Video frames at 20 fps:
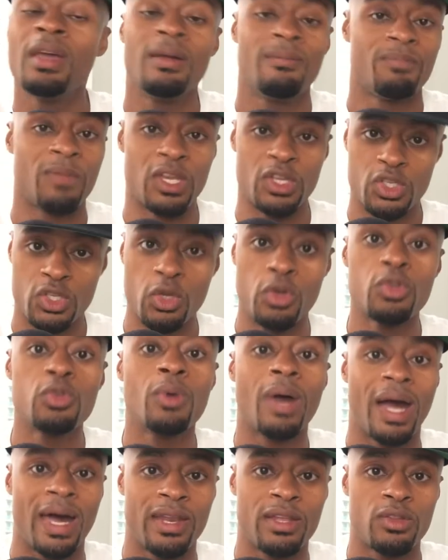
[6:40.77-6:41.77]
They show you
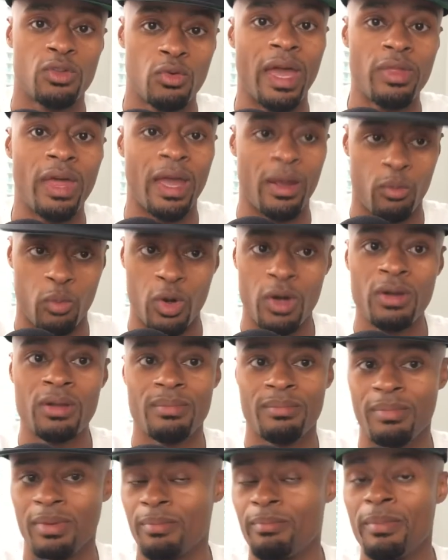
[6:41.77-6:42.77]
how to do that
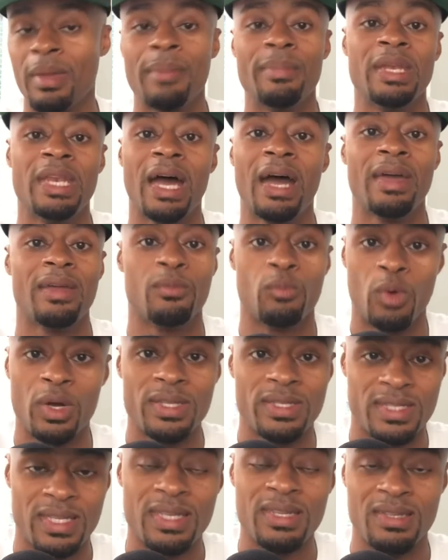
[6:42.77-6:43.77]
work, maybe not in one
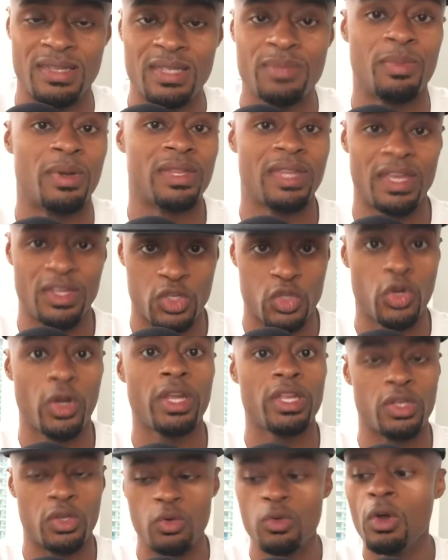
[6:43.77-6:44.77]
sentence, but they
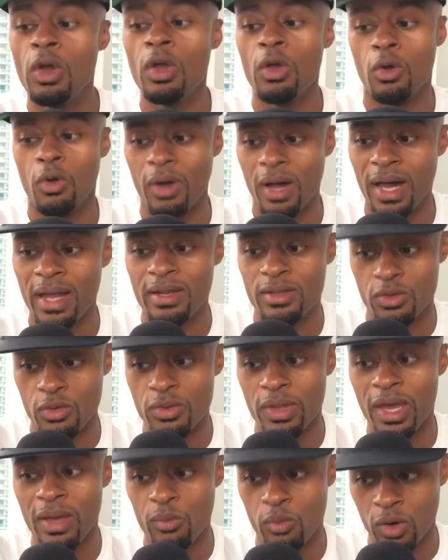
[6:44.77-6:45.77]
train you on how to do
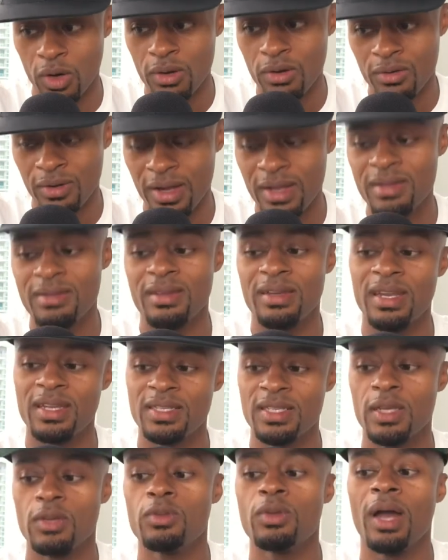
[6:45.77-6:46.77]
that work, right? Then they
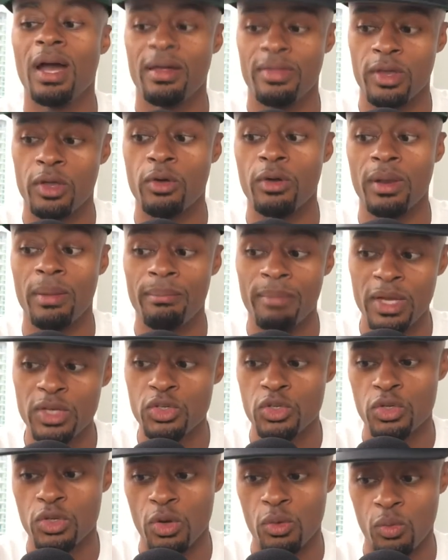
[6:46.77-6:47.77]
tell you how they're going to
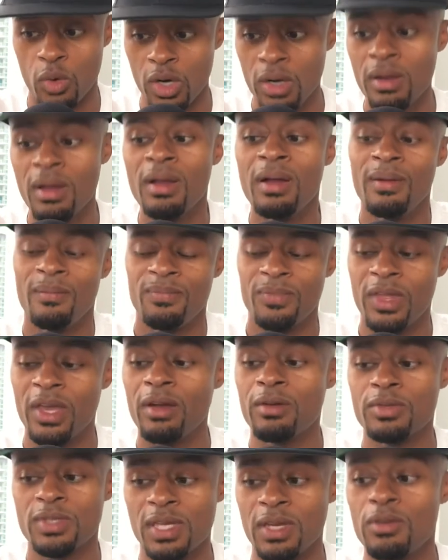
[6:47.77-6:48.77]
measure your work.
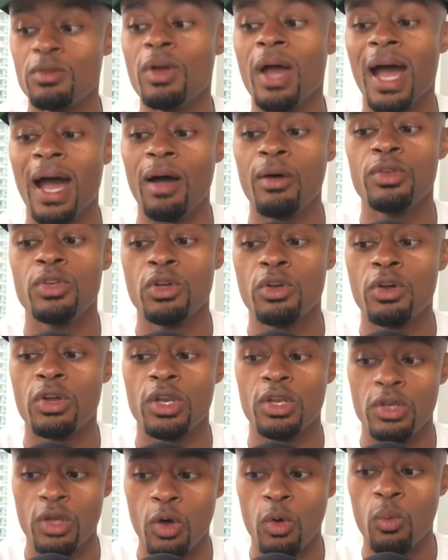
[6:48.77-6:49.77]
They'll tell you how you're going
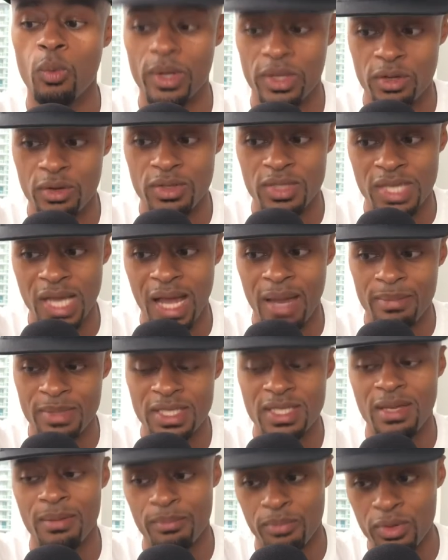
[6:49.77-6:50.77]
to know when your job is
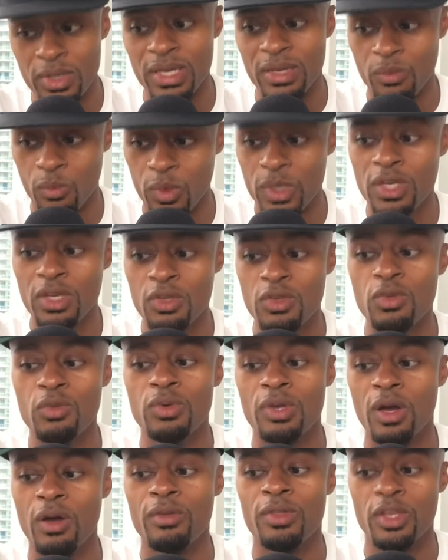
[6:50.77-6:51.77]
complete. When do you
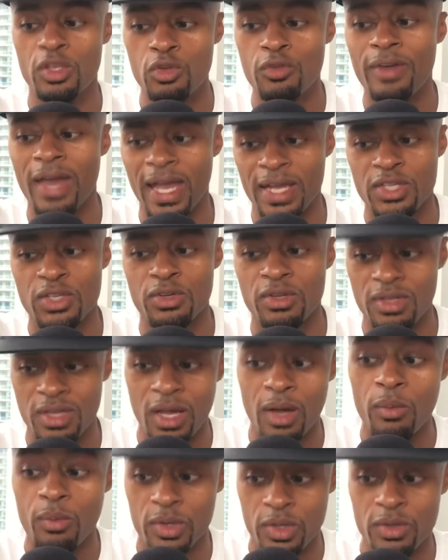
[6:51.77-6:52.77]
know that you've actually
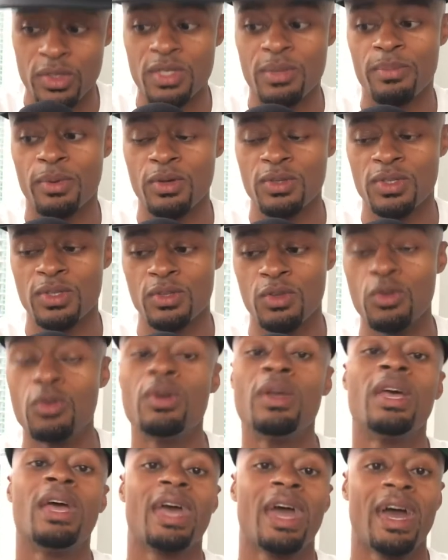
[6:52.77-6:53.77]
done what you're supposed to do
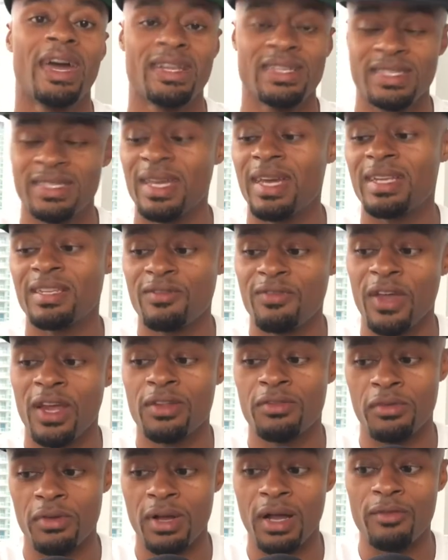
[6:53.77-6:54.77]
at a
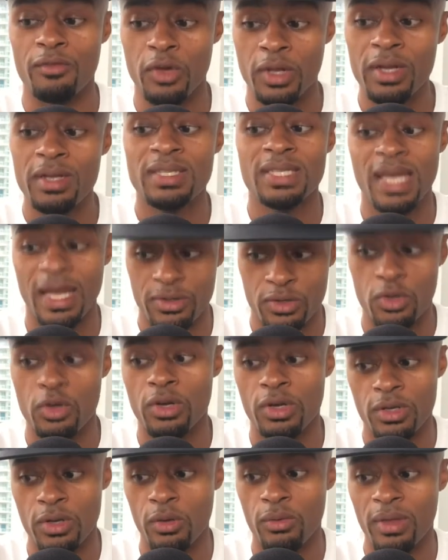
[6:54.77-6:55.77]
satisfactory level? Here's how you're
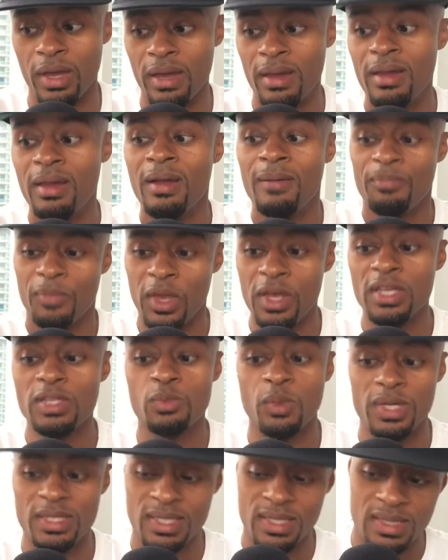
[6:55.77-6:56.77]
going to know that. Here's
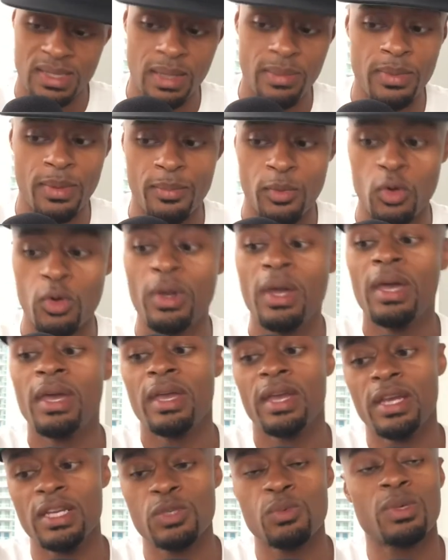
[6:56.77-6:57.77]
what's acceptable.
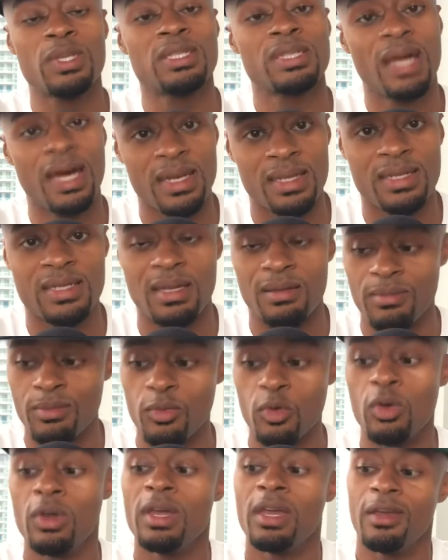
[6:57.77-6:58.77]
Here's what's not acceptable.